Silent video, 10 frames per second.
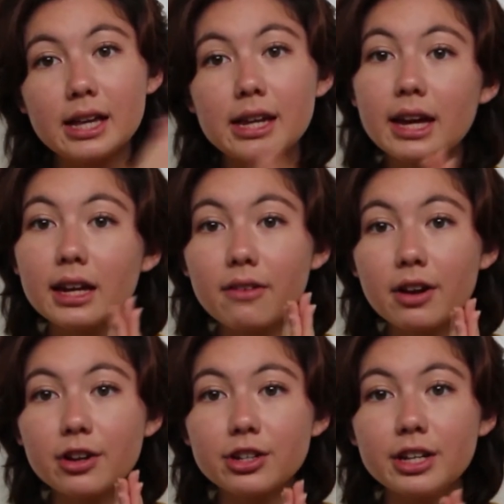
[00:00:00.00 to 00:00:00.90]
Negative
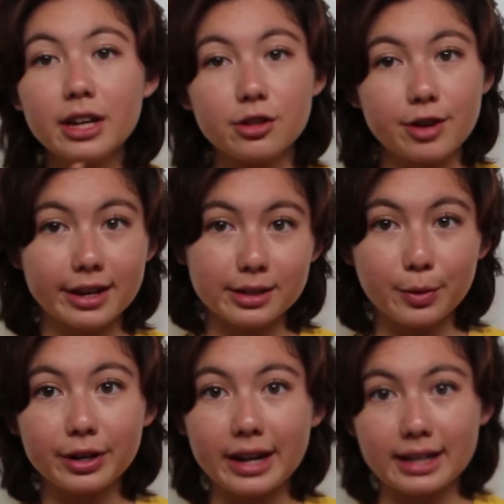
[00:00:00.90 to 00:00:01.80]
energy attracts
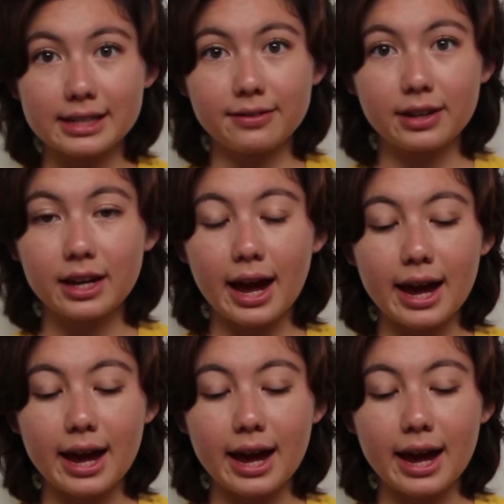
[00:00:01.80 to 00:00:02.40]
more negativity.